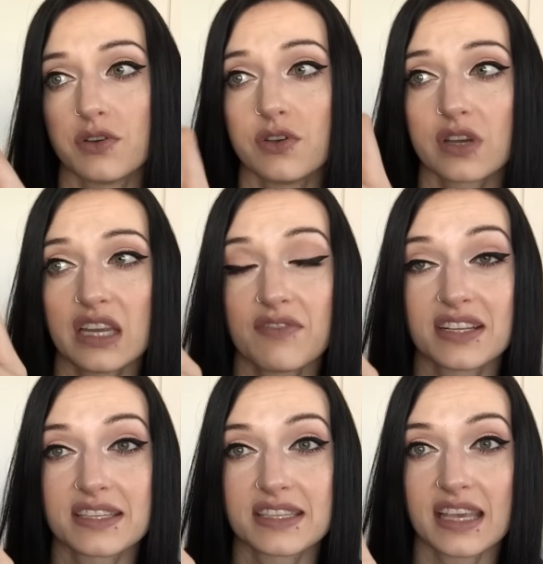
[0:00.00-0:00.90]
You can
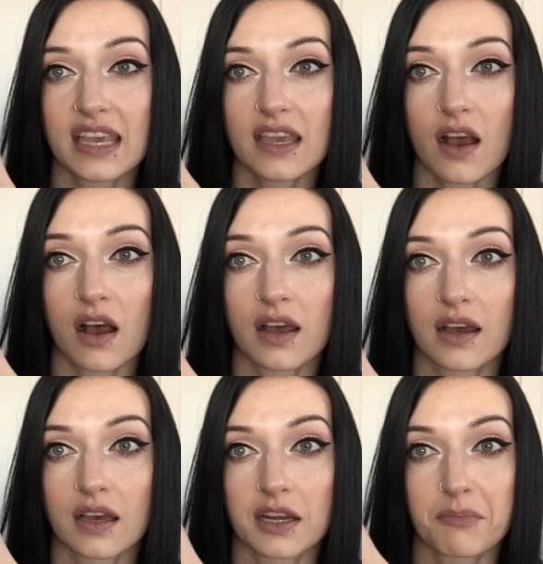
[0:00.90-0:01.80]
even see
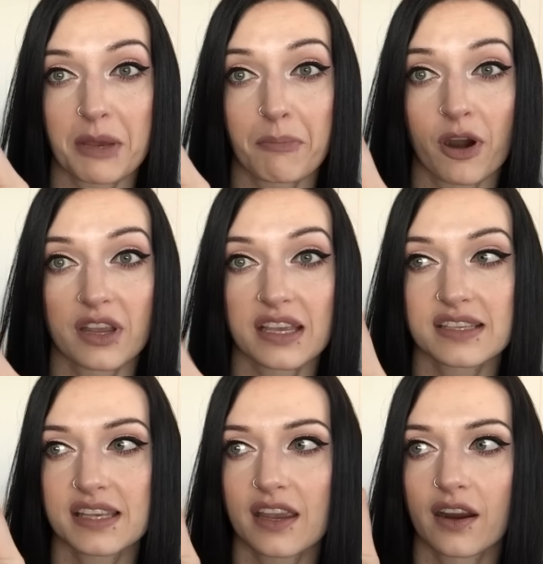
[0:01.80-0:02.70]
on my
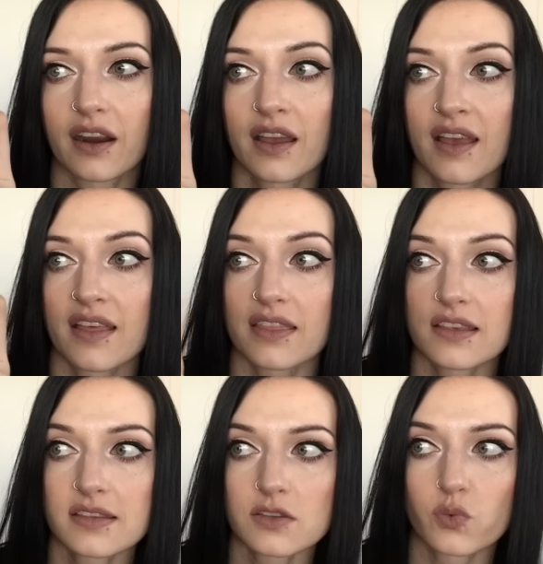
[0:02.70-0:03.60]
markings here,
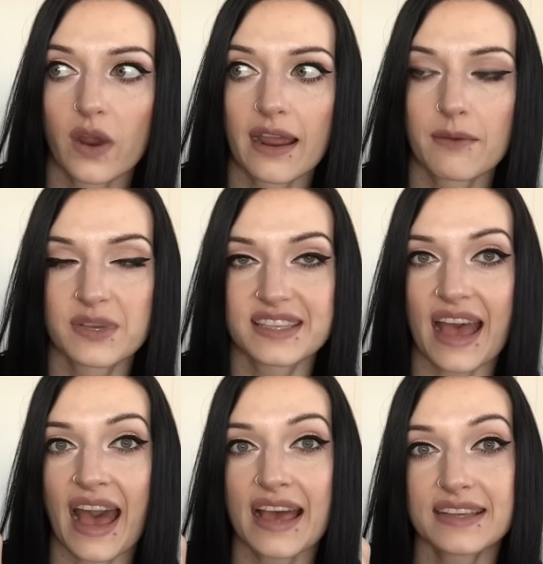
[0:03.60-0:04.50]
this is where I was
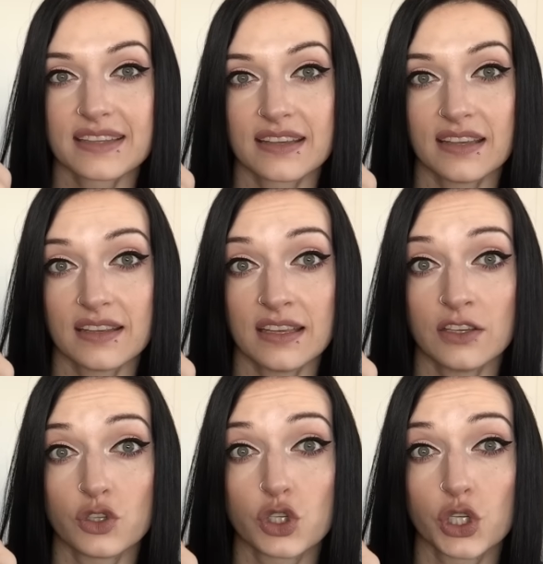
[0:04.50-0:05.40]
at
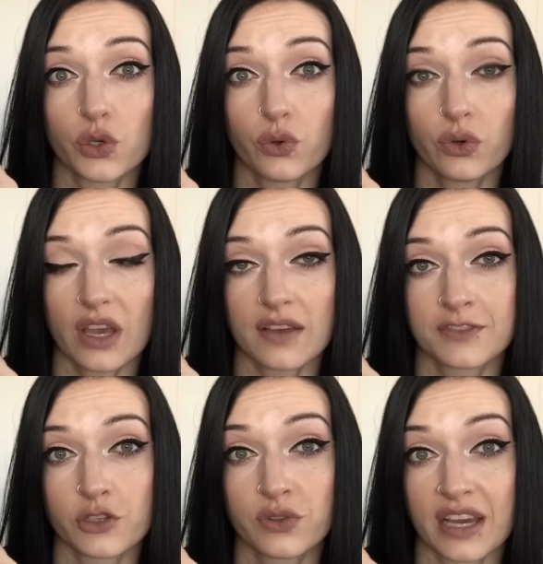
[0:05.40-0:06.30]
in June of
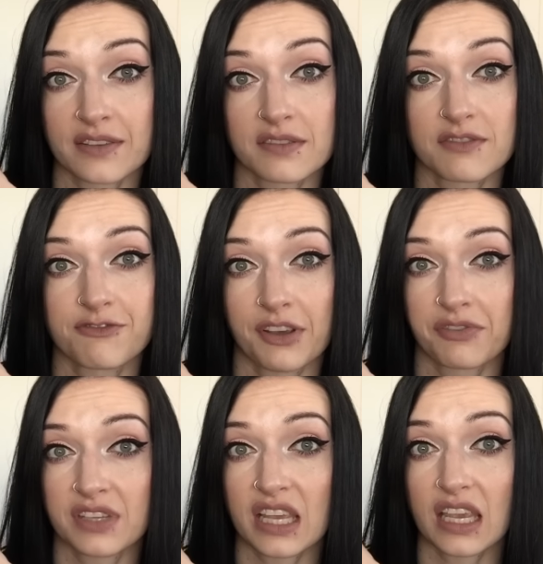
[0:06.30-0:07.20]

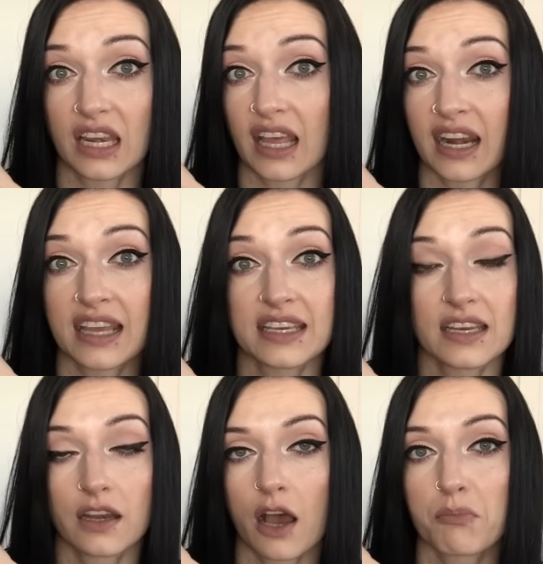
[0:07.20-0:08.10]
2015, and I
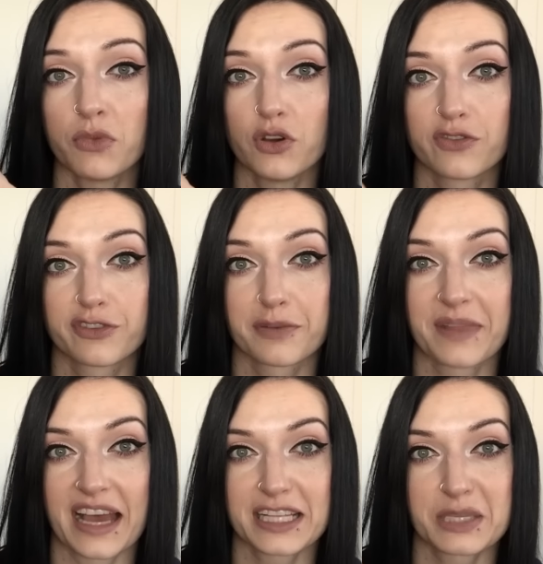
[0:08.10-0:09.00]
did not move from
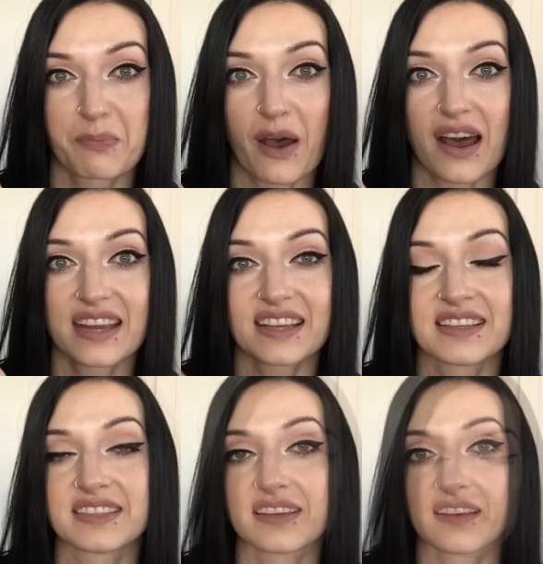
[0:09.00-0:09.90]
that spot
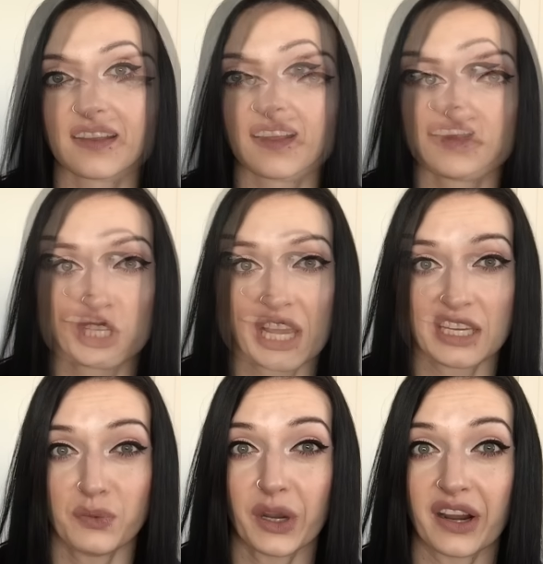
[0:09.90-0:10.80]
until
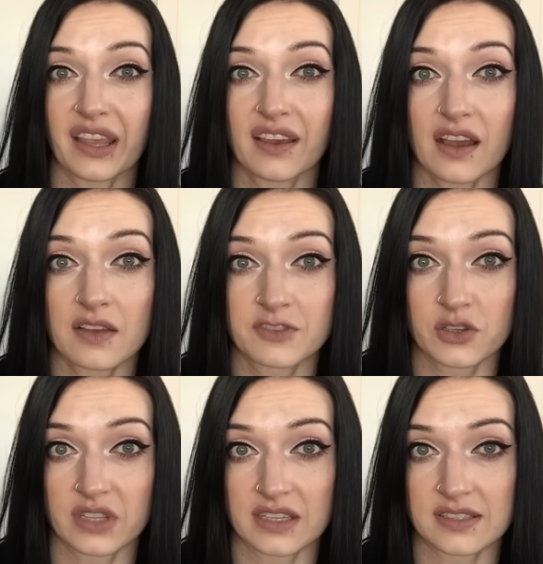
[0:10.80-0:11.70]
January of
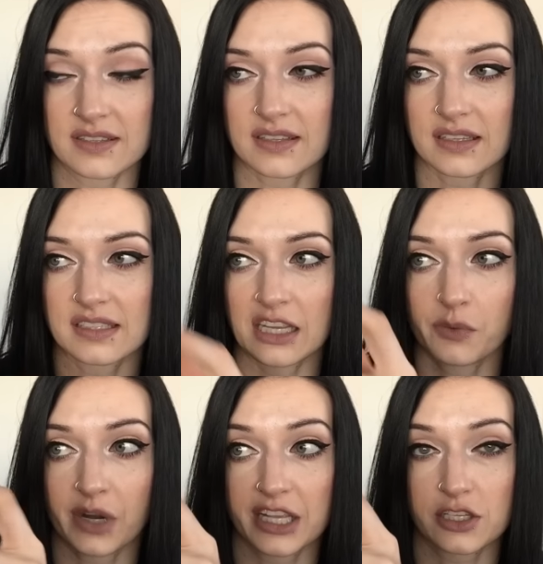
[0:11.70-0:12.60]
2016
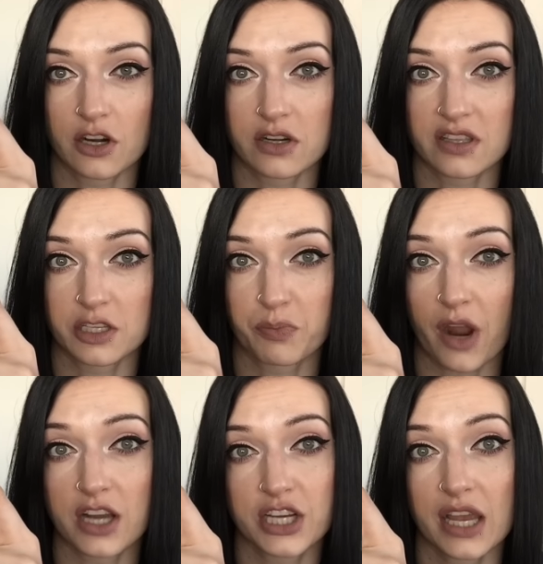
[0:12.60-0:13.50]
when I started this
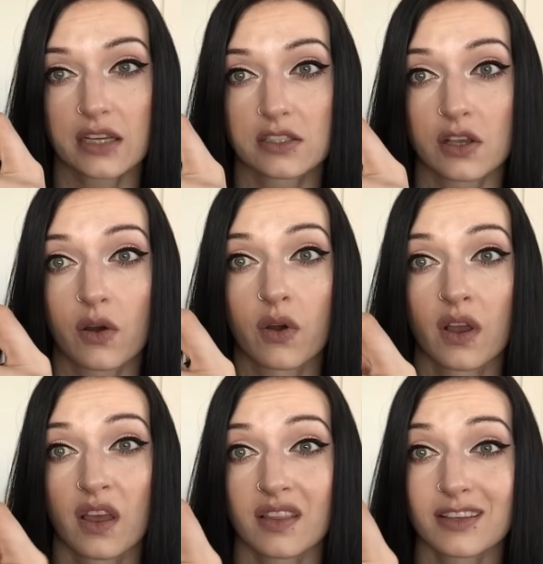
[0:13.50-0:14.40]
project. So
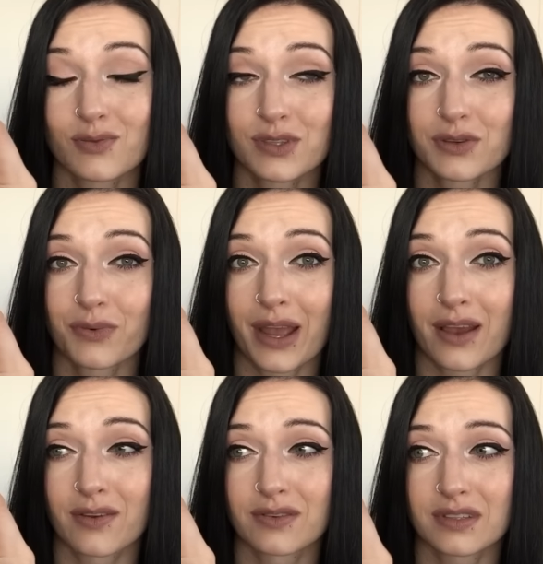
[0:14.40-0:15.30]
this was
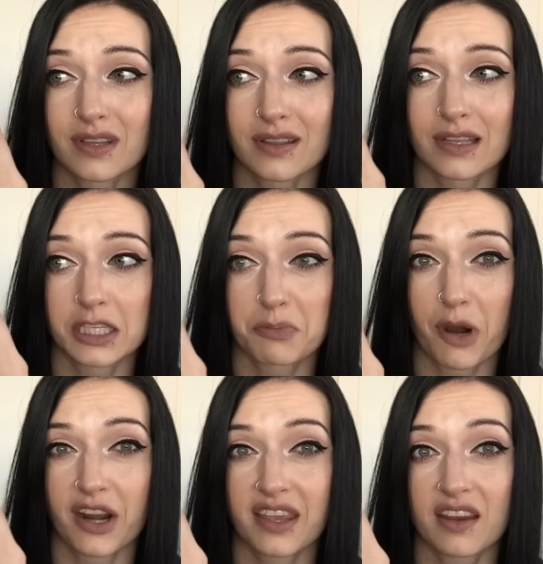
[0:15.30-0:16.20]
around this
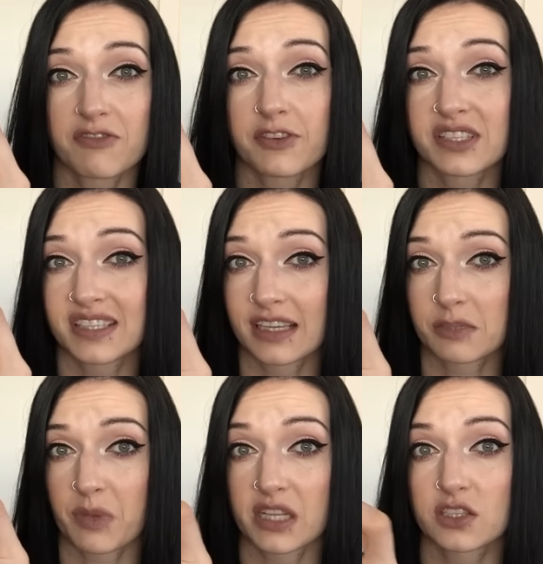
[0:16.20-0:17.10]
mark here for
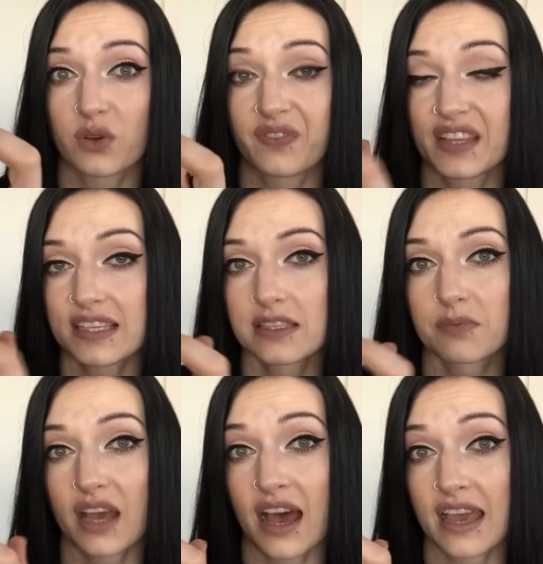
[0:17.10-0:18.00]
6 months. So if this
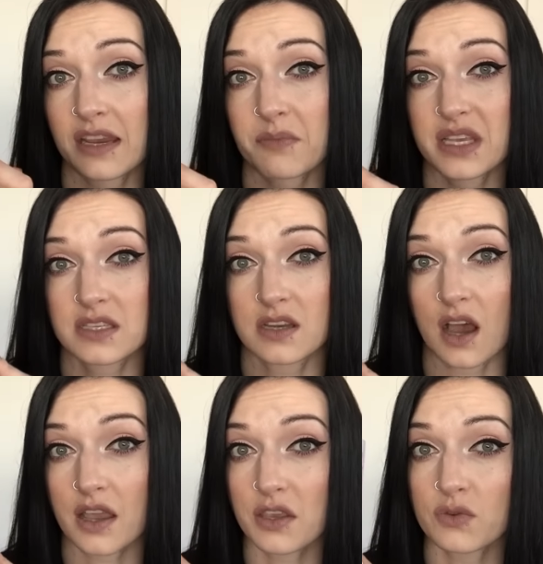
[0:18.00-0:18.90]
item is
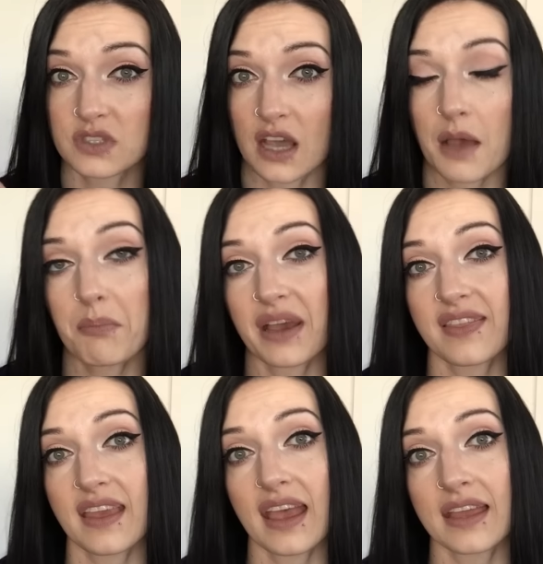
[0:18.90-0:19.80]
not used up by
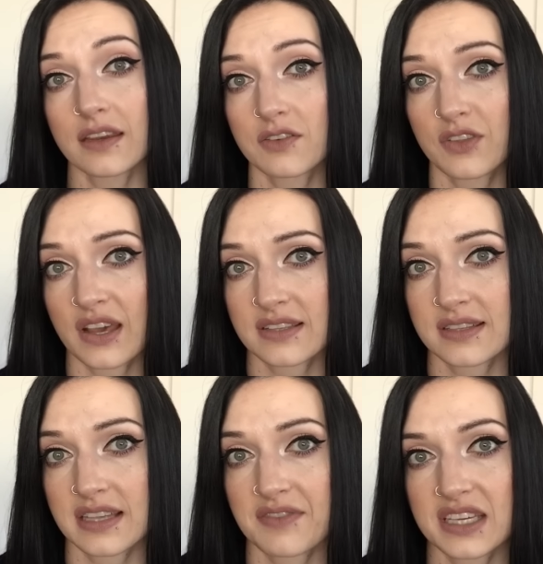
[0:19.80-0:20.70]
the end of
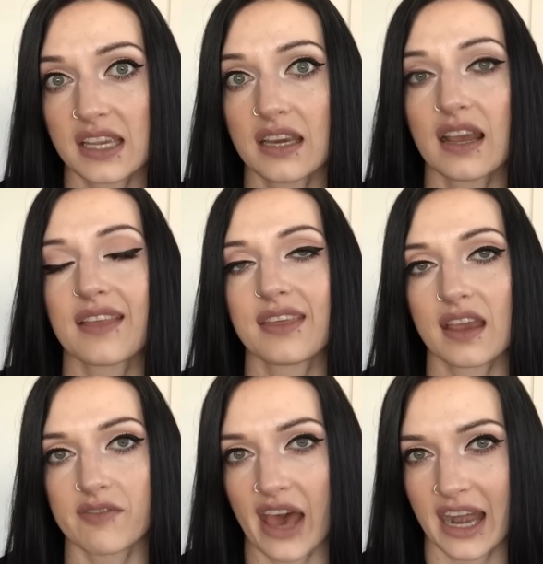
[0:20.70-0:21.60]
2017, I
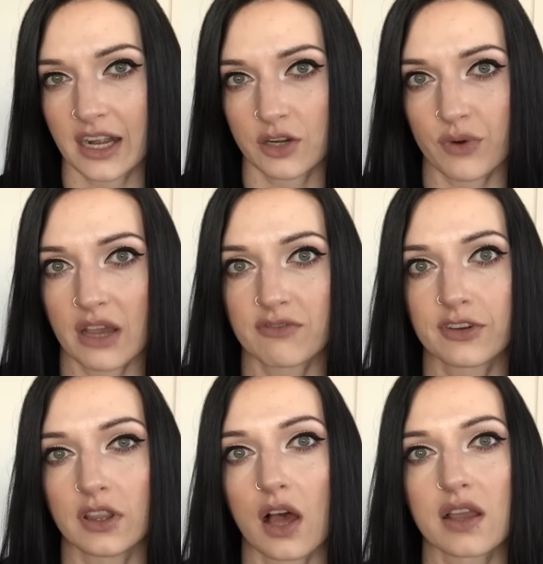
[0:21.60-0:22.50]
think I've had it around
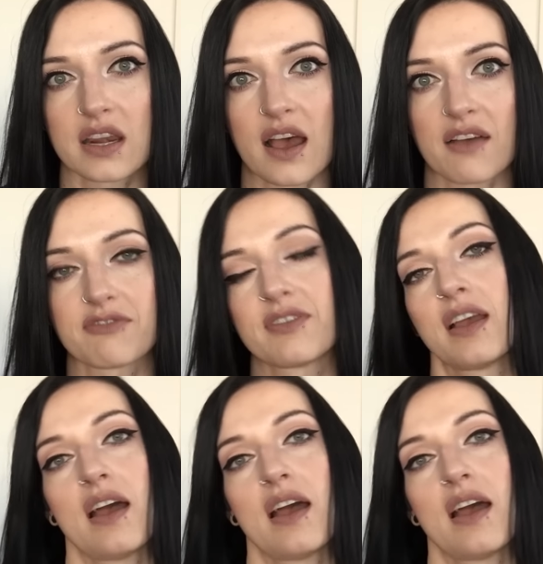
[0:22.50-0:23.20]
for long enough.